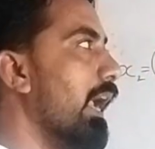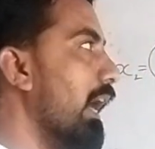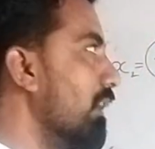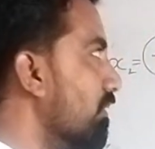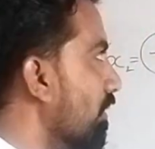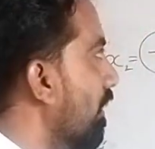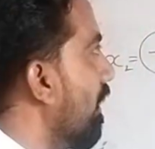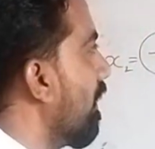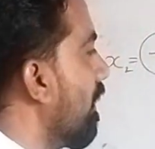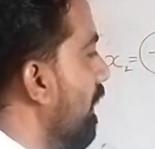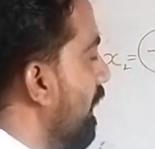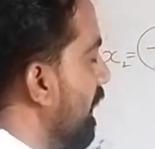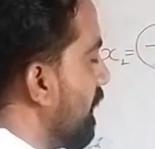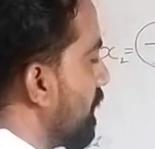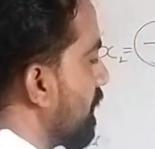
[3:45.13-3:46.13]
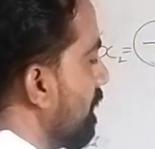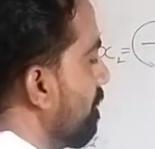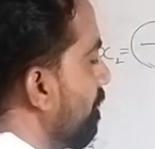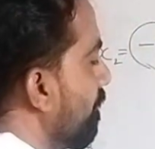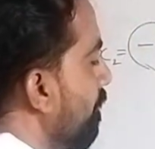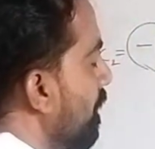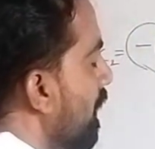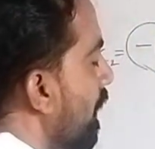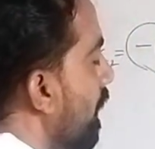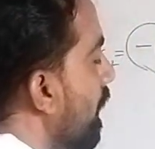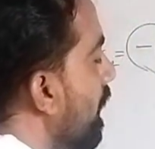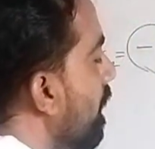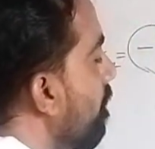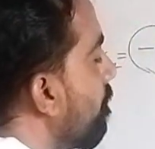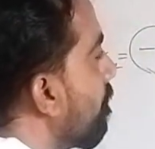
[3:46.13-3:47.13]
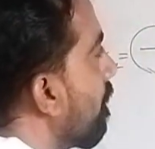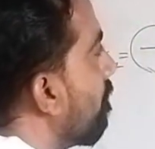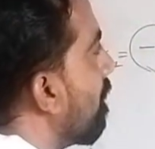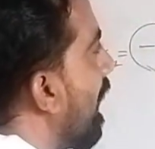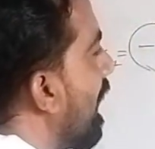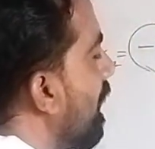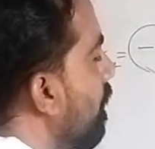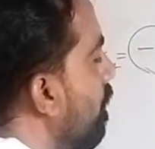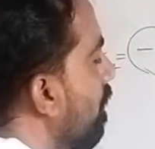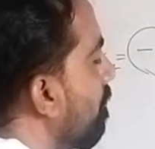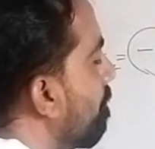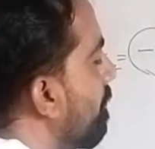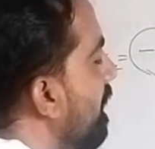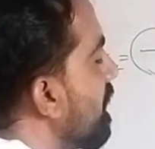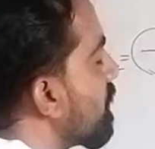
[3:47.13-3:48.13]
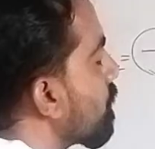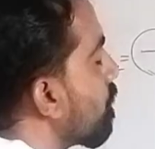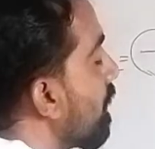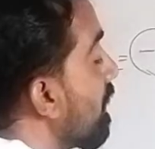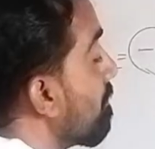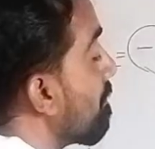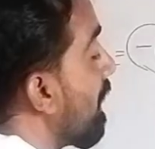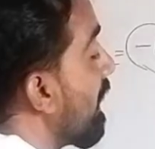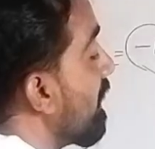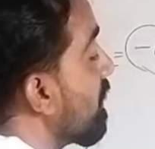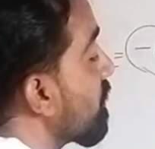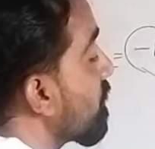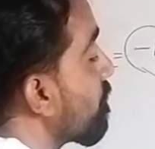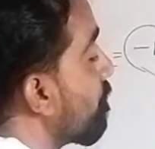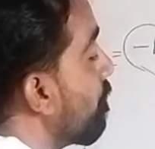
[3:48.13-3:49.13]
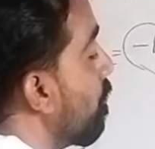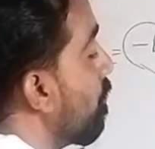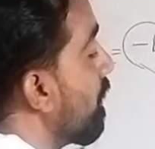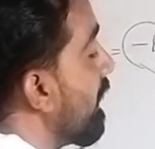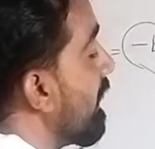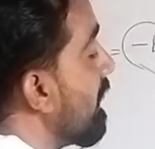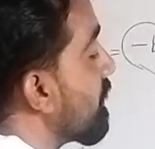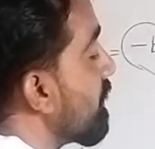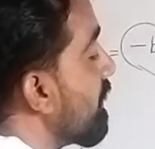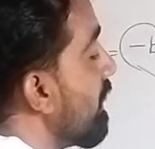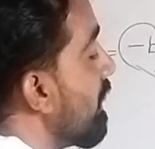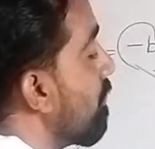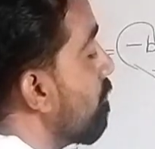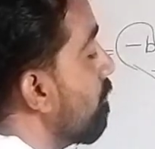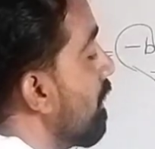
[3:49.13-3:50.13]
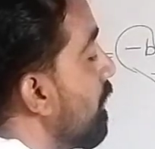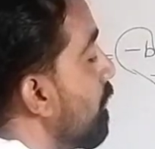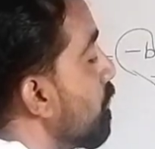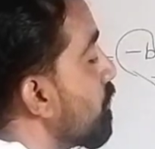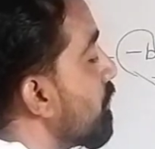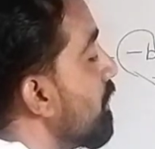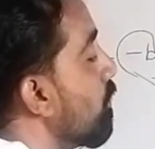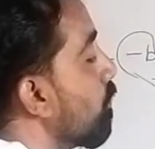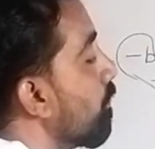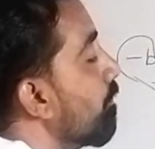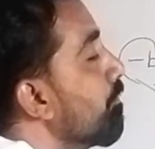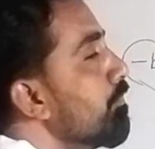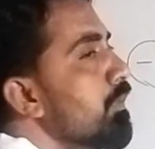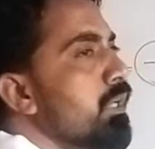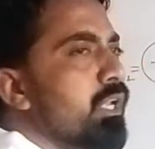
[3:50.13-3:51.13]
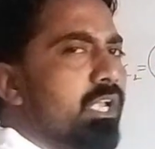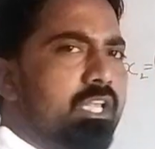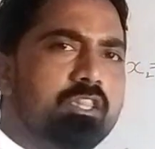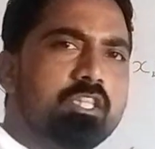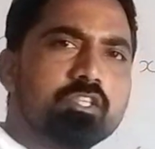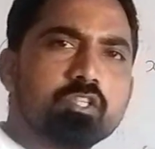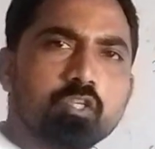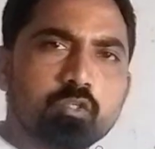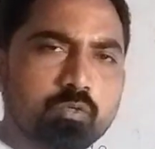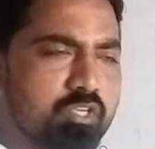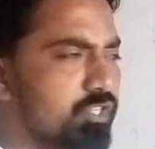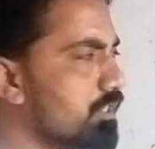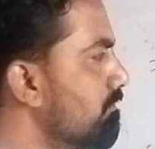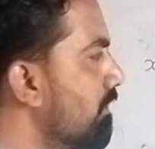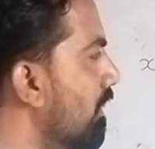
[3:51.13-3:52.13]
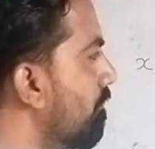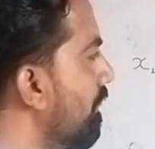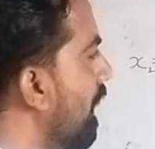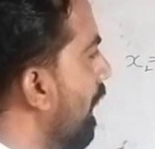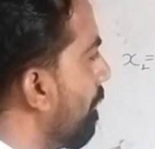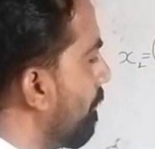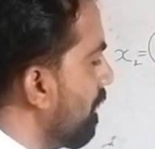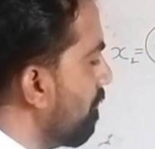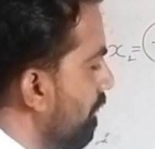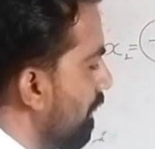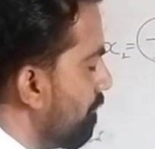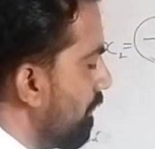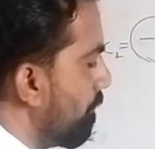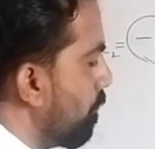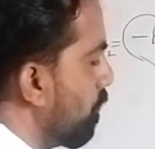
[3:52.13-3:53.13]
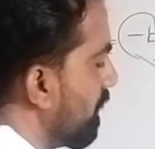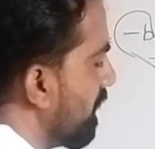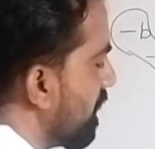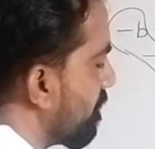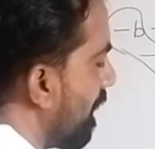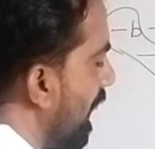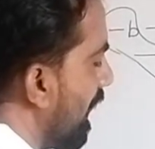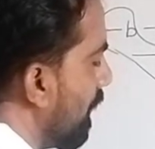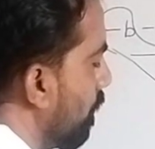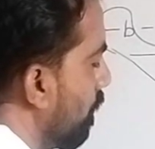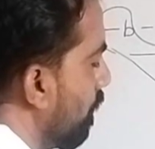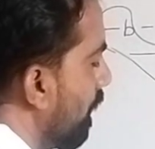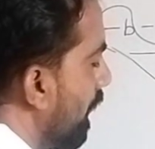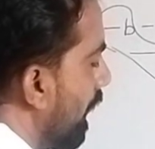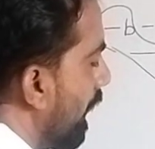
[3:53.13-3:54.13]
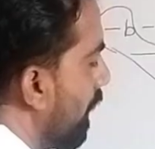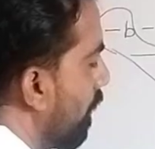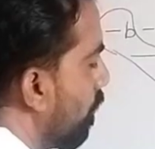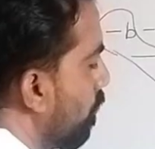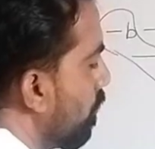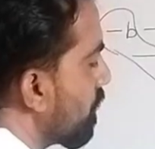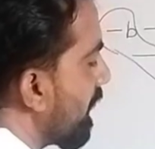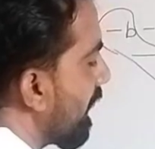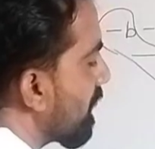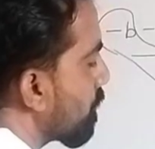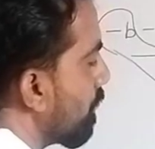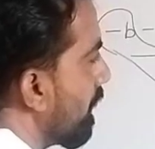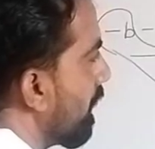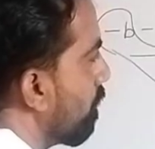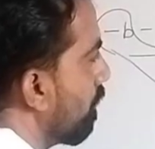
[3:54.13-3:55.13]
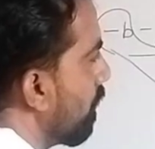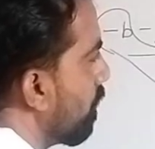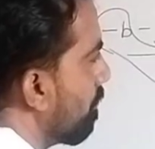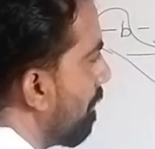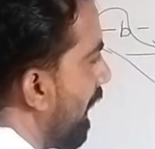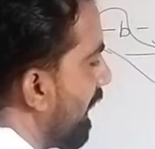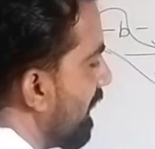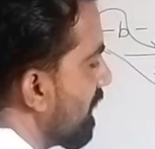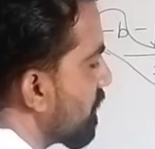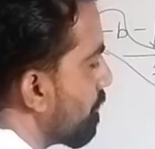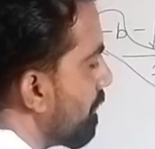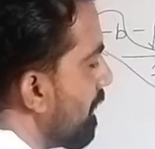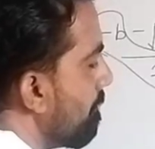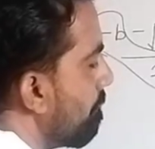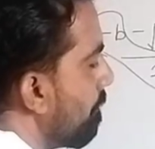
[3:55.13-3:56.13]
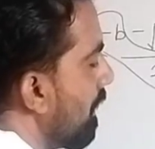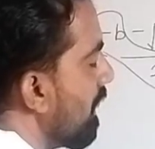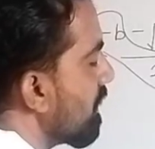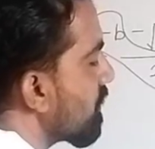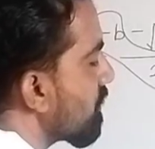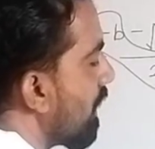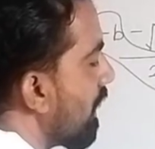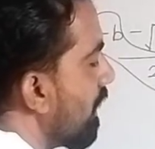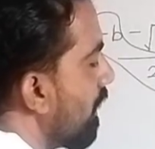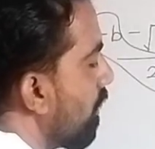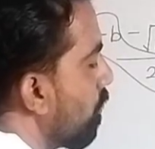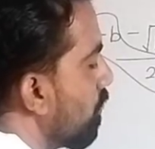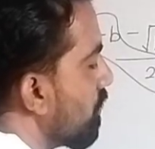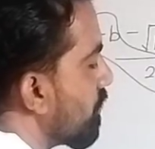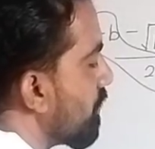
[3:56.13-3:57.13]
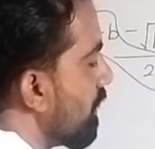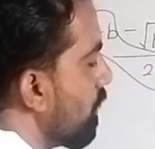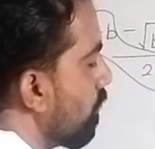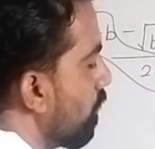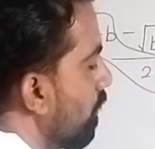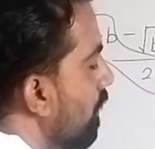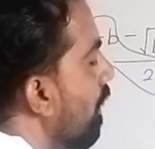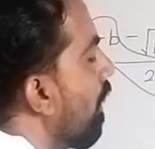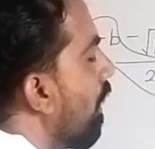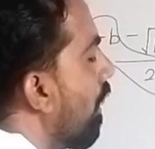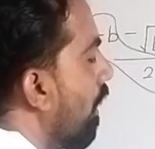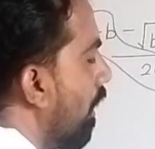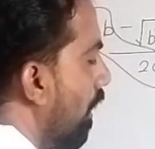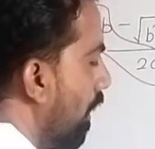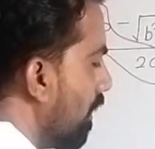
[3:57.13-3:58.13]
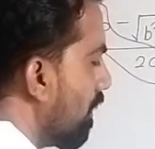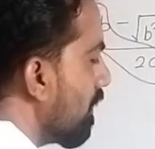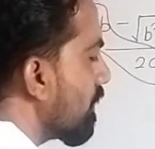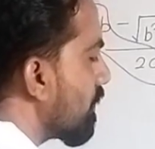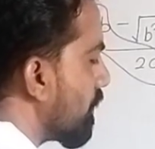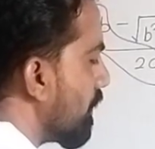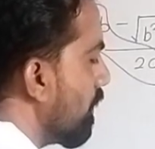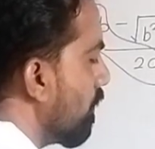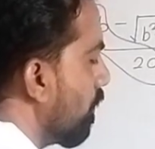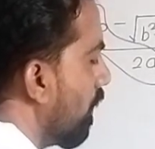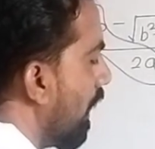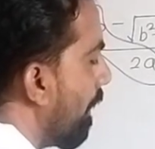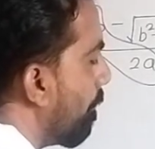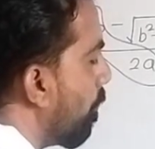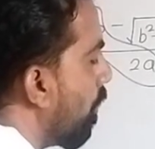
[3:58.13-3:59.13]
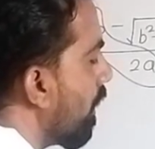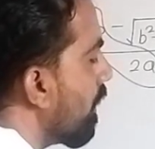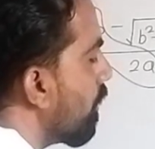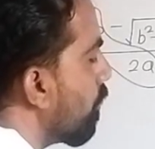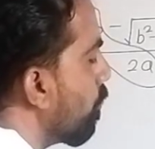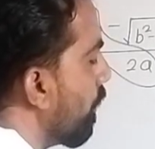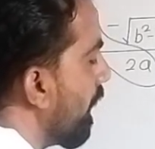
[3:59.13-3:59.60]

And third condition, if value of b square minus 4ac equal to 0. In this situation, what will happen when we put this value in roots? X1 equal to minus b plus under root 0 or 0 upon